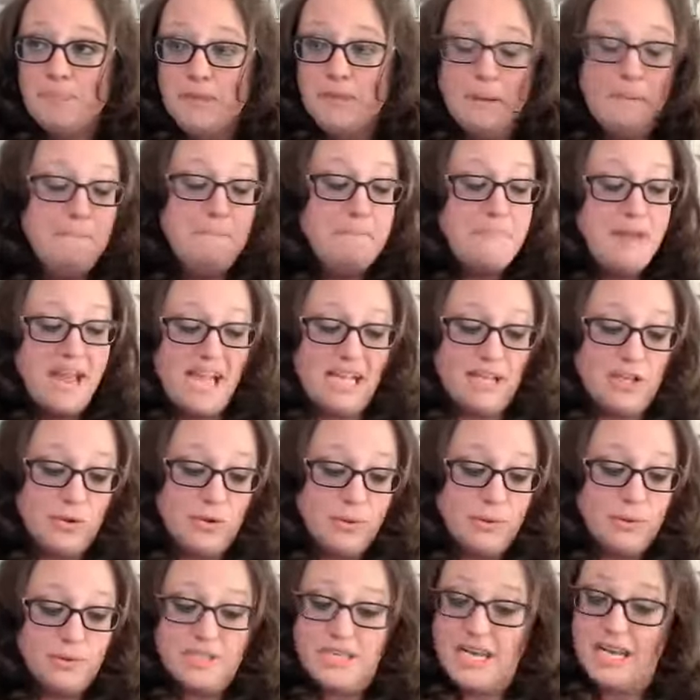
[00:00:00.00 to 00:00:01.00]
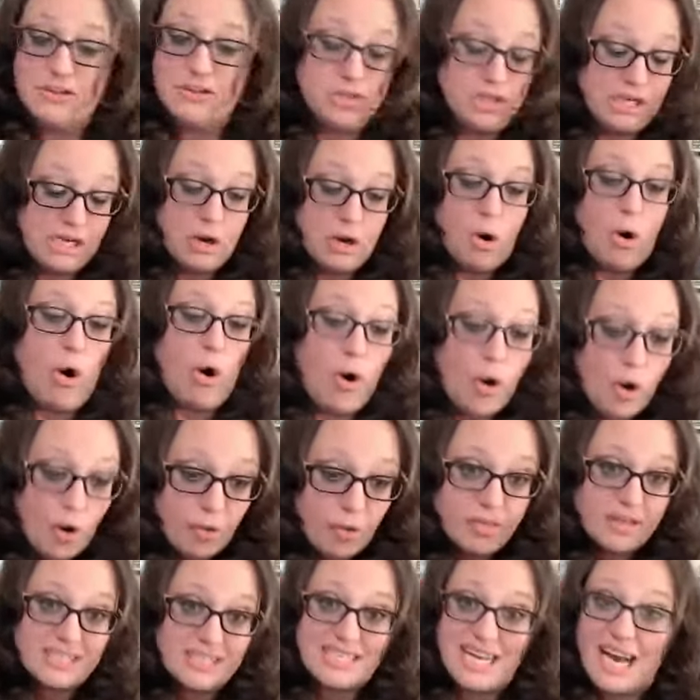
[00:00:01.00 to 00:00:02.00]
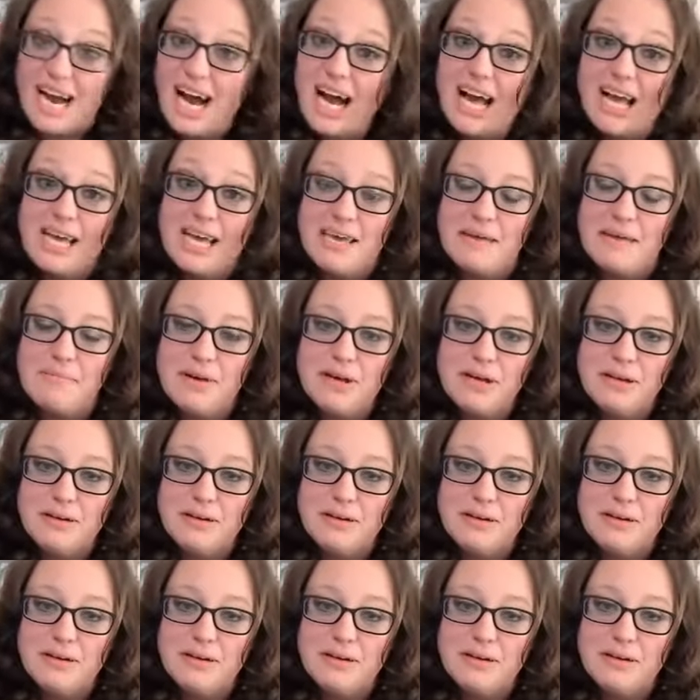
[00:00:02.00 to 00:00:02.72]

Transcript: manual touching all the time